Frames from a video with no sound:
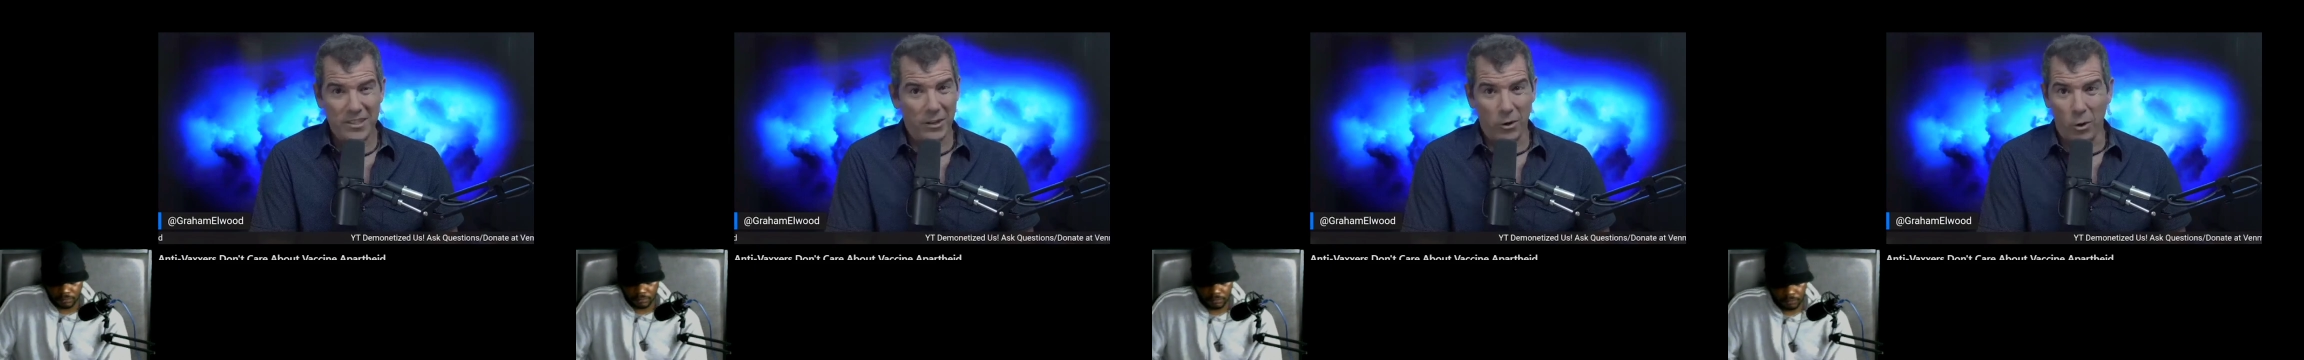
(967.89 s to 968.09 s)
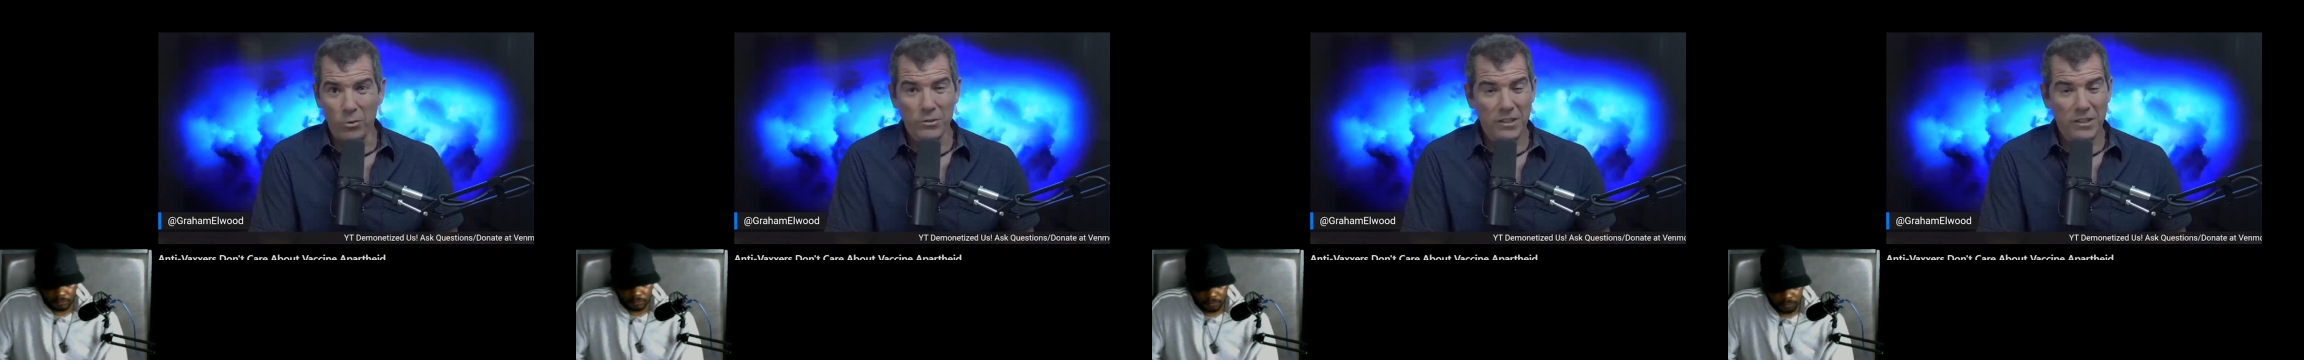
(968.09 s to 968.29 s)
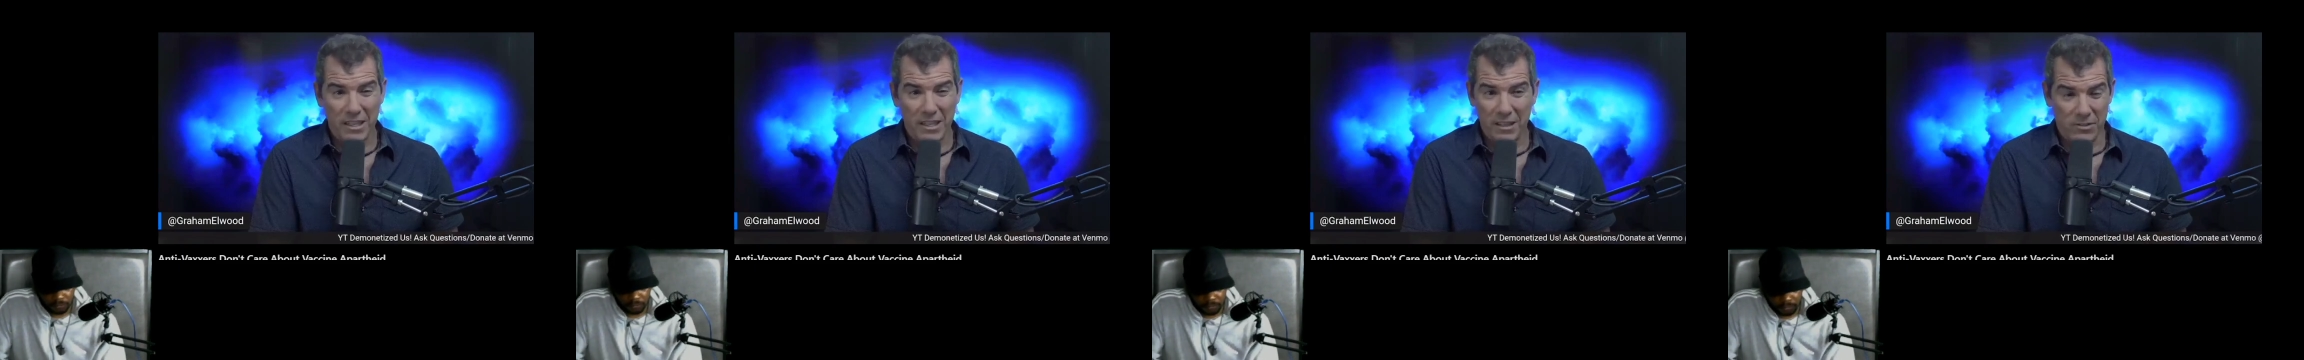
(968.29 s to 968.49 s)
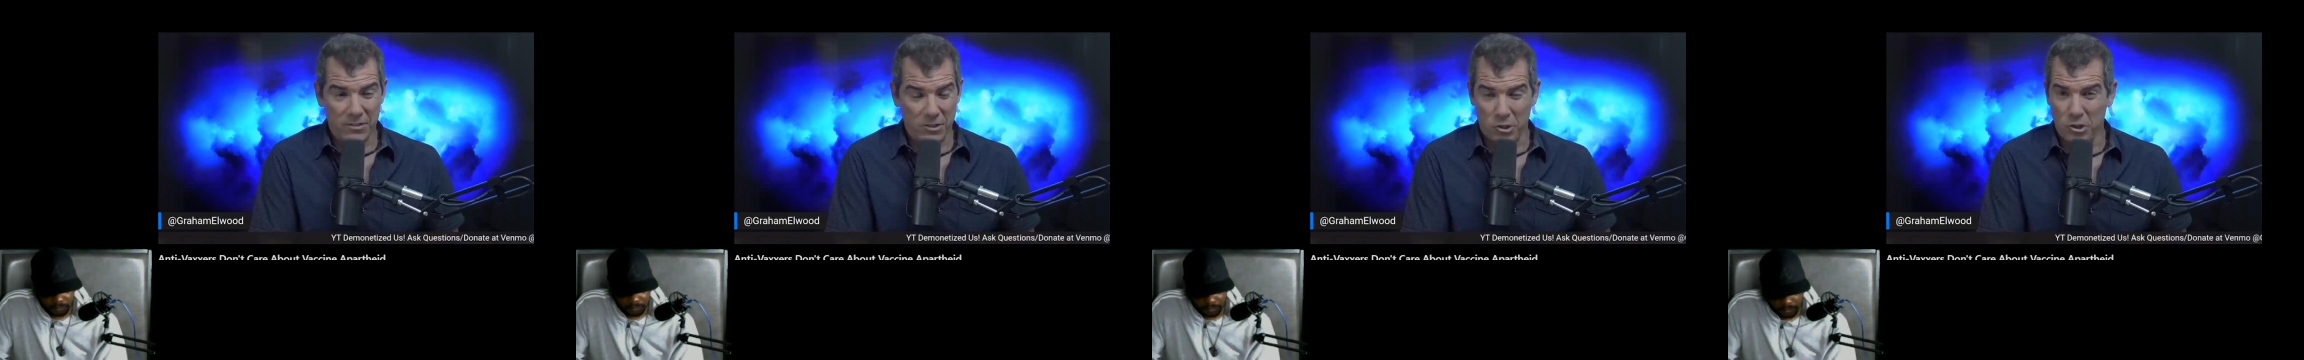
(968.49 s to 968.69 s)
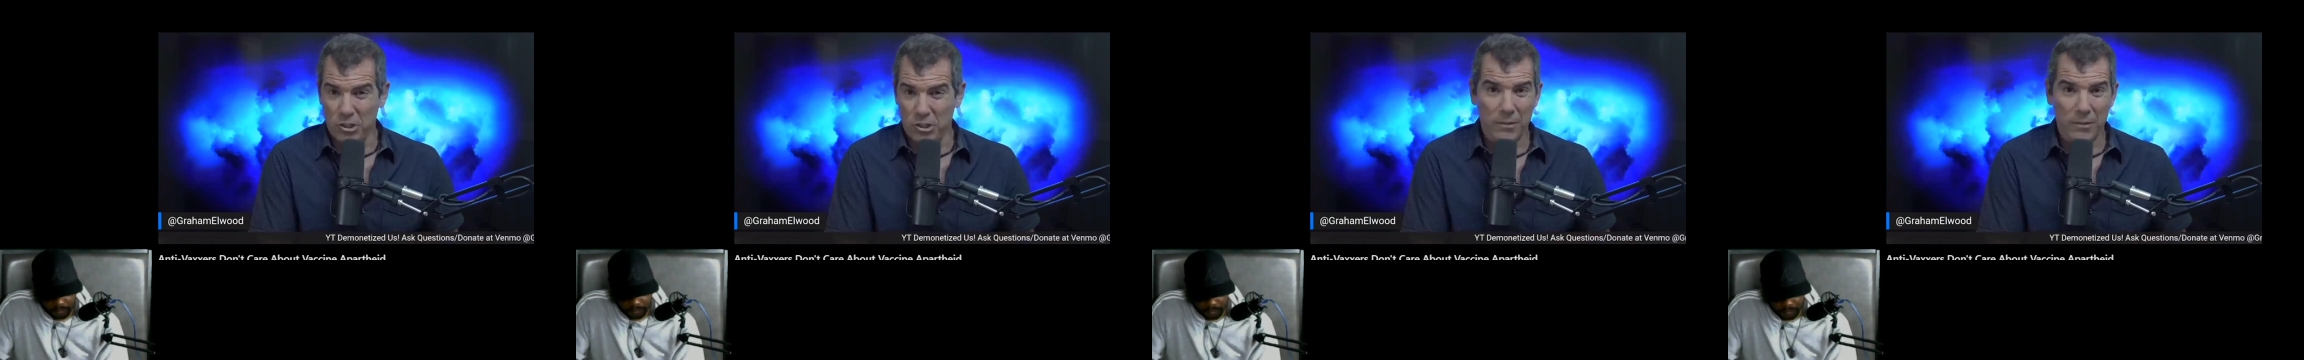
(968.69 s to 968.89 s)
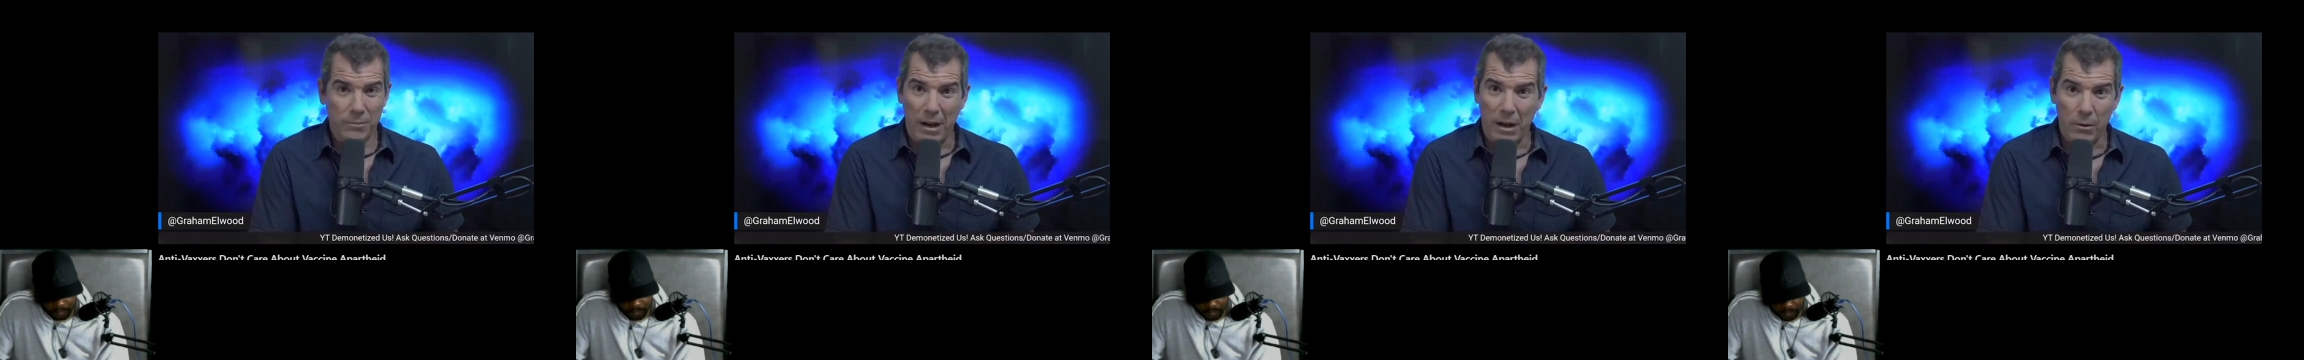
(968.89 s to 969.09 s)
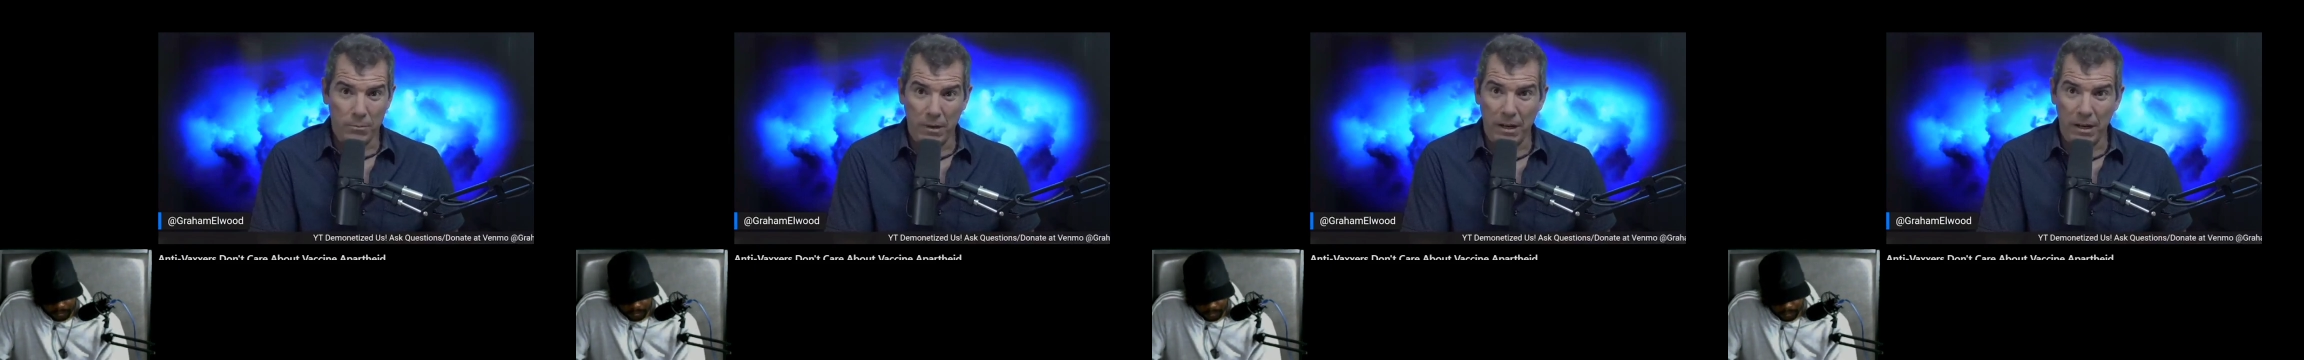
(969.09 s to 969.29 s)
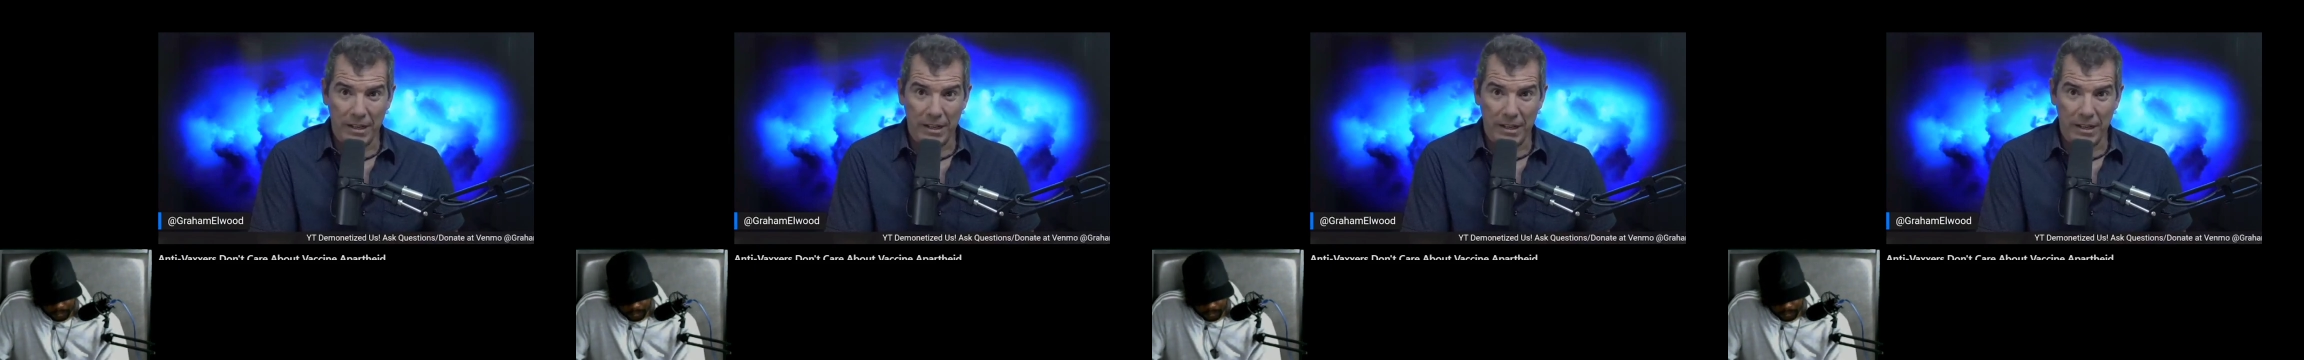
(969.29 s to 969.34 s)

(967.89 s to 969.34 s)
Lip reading: that only gives a shit about